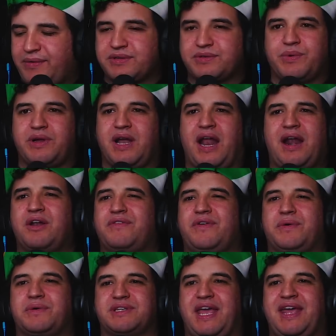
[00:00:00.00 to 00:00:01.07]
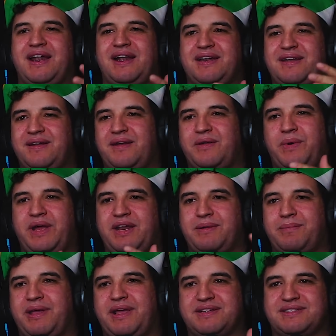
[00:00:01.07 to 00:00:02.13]
that was weird. I don't know if it was edited in a way to
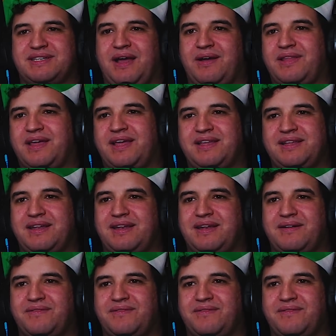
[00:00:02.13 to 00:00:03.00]
make it sound like he did it